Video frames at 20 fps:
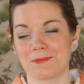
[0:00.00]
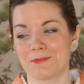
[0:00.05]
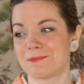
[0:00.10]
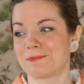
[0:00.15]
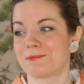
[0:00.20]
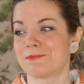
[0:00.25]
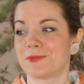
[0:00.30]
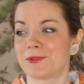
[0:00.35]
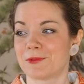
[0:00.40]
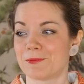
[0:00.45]

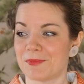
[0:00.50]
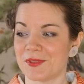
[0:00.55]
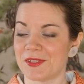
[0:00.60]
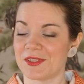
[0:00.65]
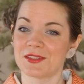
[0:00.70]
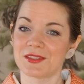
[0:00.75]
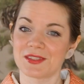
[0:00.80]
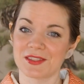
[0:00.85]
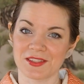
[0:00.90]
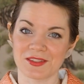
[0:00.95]
will be
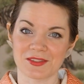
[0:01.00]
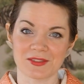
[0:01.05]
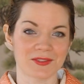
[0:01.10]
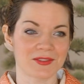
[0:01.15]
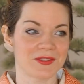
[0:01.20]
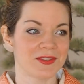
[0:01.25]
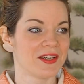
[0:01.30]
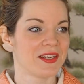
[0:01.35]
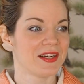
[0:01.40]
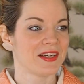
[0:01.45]

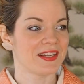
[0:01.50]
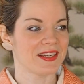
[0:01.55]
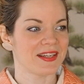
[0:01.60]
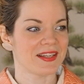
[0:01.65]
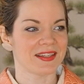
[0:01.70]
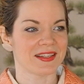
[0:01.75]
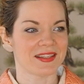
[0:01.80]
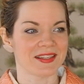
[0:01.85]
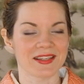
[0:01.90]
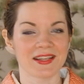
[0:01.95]
still
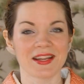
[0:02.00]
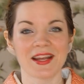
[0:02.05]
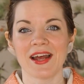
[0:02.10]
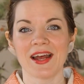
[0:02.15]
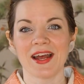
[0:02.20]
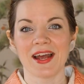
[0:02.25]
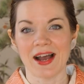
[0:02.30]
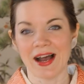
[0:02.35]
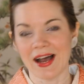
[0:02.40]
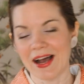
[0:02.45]
in
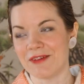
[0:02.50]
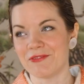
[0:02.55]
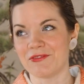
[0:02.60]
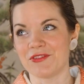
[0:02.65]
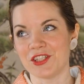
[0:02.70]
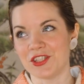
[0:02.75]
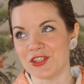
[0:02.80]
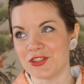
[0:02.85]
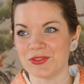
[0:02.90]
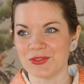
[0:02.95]
heavy
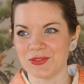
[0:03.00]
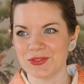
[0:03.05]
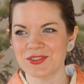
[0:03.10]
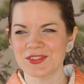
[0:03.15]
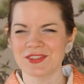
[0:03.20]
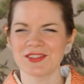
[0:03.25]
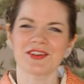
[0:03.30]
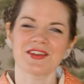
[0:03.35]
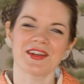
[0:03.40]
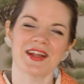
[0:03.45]
use.
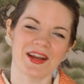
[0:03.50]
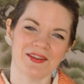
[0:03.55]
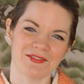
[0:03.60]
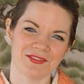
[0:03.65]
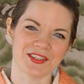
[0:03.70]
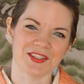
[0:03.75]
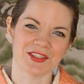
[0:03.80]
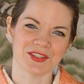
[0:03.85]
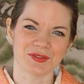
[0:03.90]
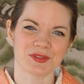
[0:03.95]
Not heavy
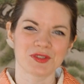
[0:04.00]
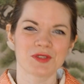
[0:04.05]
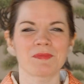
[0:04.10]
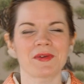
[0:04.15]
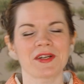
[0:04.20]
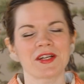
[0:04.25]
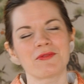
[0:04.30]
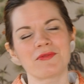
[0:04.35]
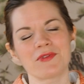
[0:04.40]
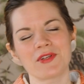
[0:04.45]
use,
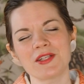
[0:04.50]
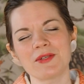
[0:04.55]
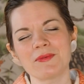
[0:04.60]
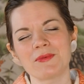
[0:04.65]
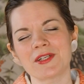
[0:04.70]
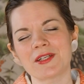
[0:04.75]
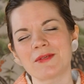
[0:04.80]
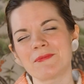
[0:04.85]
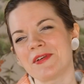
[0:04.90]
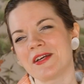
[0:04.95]
but I really
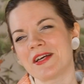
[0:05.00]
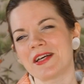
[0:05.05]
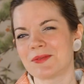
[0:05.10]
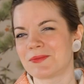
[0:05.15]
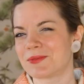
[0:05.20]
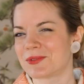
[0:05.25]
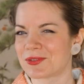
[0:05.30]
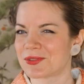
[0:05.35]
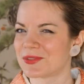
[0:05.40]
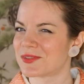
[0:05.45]
want to be
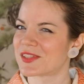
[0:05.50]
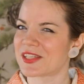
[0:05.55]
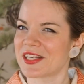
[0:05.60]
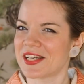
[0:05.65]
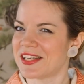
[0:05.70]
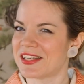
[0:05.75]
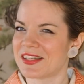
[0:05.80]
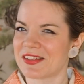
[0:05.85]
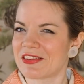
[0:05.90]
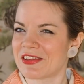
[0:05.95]
able to
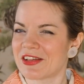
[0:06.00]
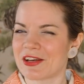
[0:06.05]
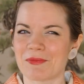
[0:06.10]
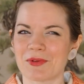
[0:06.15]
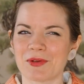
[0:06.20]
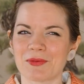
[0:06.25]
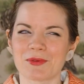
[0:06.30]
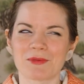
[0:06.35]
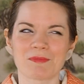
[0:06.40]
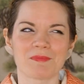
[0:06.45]
skate in them.
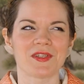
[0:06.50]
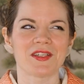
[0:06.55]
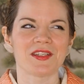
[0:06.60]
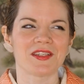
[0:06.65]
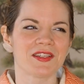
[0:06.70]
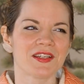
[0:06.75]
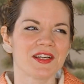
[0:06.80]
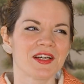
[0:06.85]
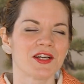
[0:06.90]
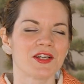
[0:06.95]
It would
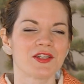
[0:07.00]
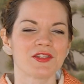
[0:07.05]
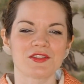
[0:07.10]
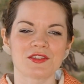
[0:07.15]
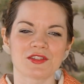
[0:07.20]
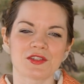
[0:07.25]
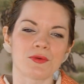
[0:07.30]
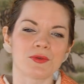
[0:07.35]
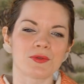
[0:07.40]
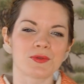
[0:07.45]
be
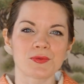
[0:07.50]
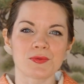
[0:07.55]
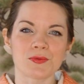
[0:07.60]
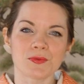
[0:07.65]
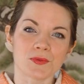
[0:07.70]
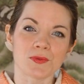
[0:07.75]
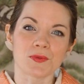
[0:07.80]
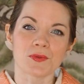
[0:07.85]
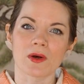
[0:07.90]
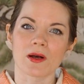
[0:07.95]
so
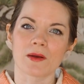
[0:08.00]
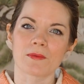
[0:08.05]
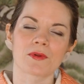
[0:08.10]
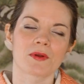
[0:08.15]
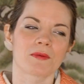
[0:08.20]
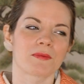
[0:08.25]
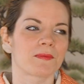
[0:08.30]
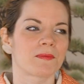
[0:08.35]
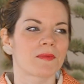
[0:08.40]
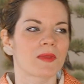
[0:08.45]
cool. I
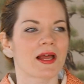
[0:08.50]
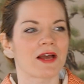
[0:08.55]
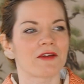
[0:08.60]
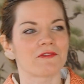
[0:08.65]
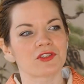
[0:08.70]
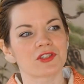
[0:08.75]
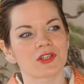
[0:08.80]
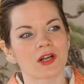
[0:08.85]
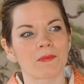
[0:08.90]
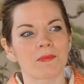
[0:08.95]
probably will have
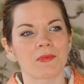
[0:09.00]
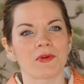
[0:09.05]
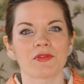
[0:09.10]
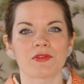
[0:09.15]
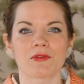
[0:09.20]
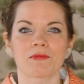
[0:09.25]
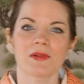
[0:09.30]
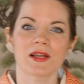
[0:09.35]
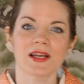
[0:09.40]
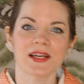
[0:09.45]
sharpened the
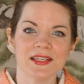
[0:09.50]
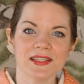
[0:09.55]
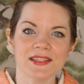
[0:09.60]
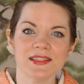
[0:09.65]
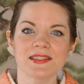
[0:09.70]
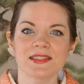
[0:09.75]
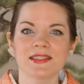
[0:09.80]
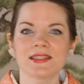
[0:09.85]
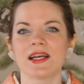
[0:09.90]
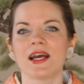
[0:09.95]

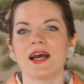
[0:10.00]
blades,